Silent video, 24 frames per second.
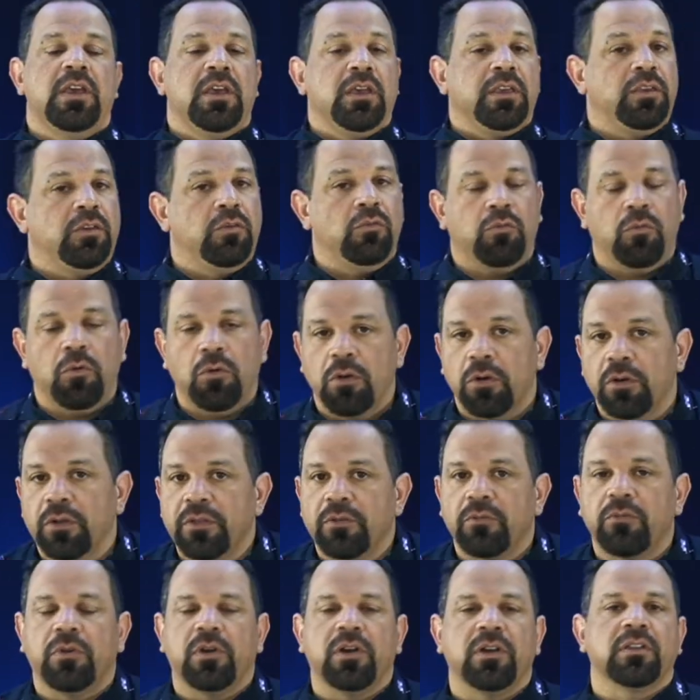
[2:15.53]
You wore the
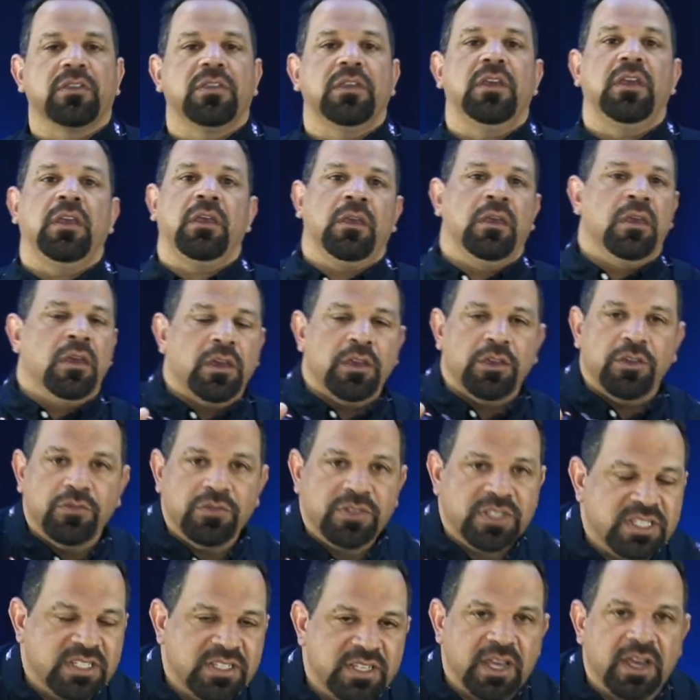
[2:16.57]
wrong thing. You
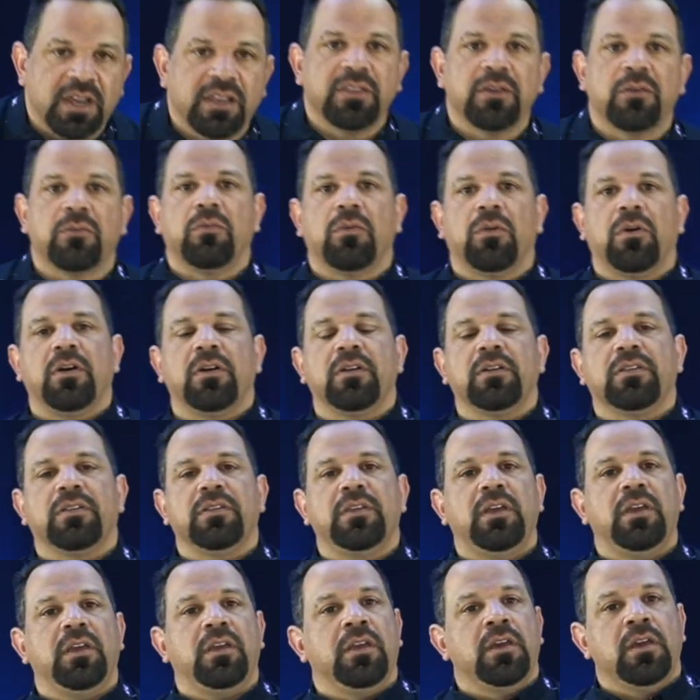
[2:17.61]
said the wrong
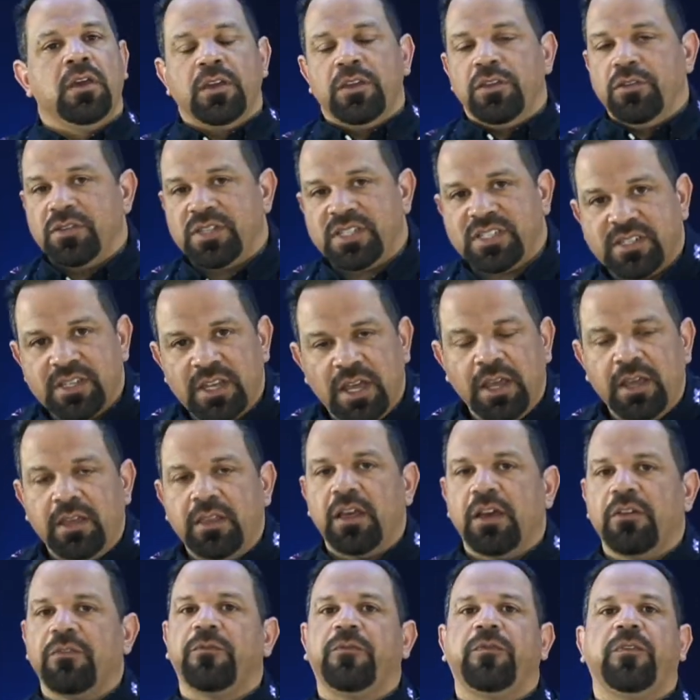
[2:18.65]
thing. You sang
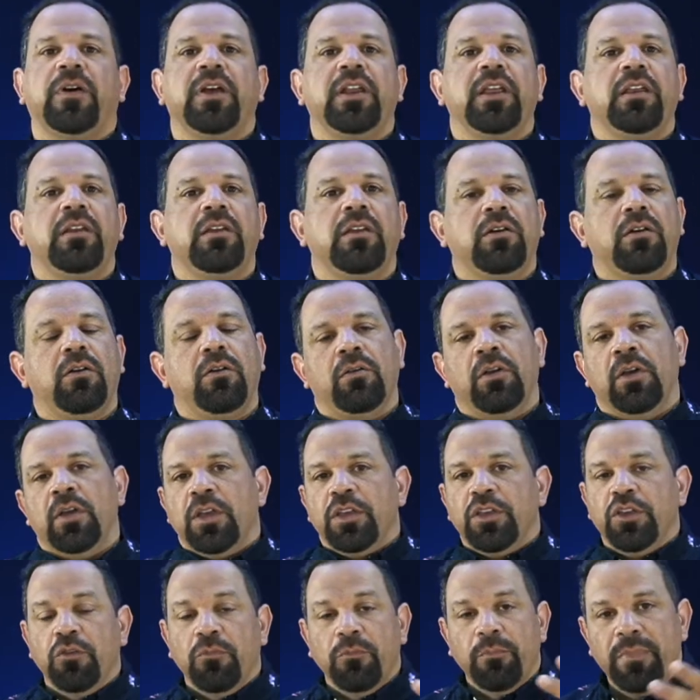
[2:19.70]
that funny note.
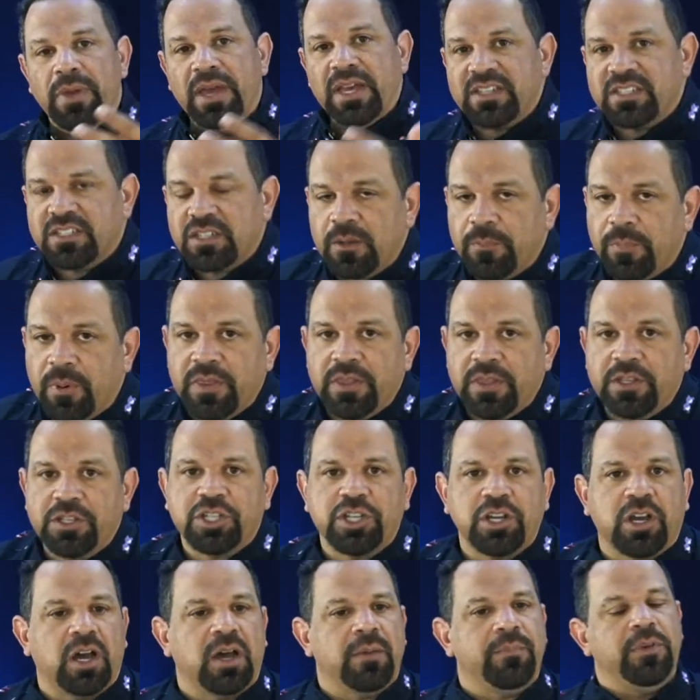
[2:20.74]
You messed up on the
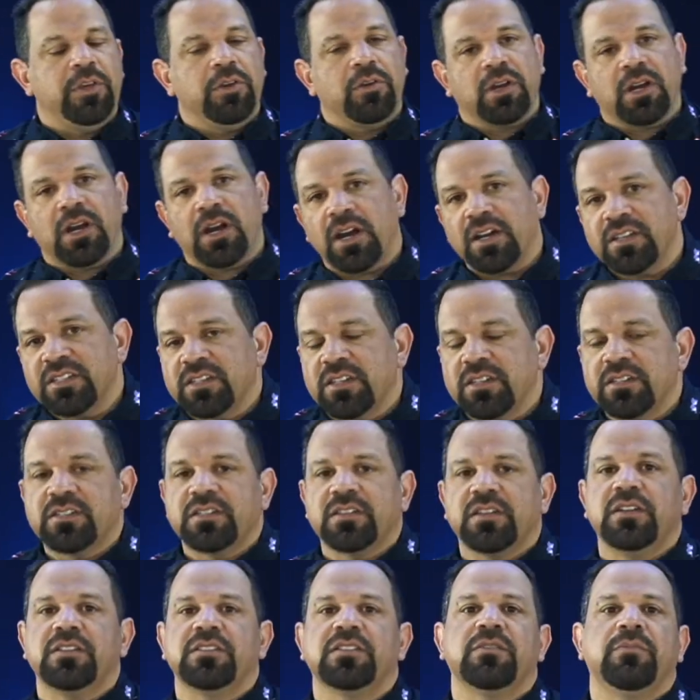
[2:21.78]
job. You cost us
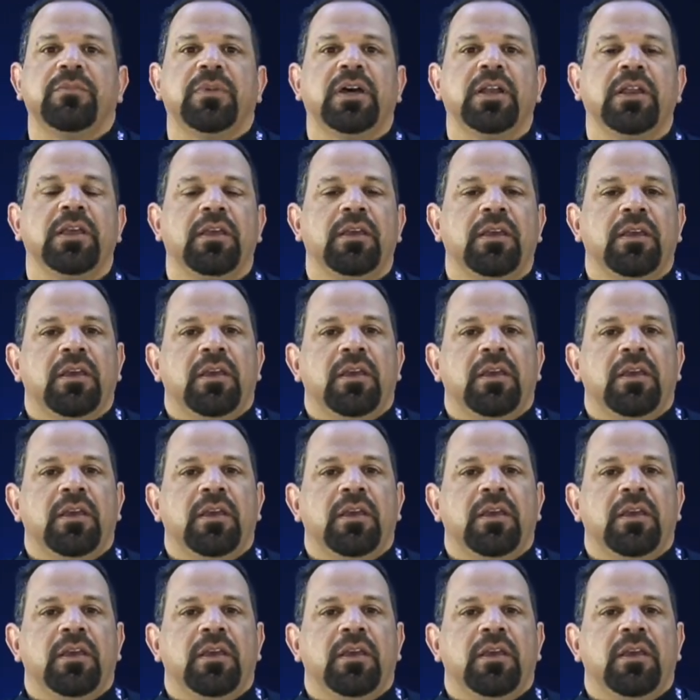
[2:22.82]
tons of money.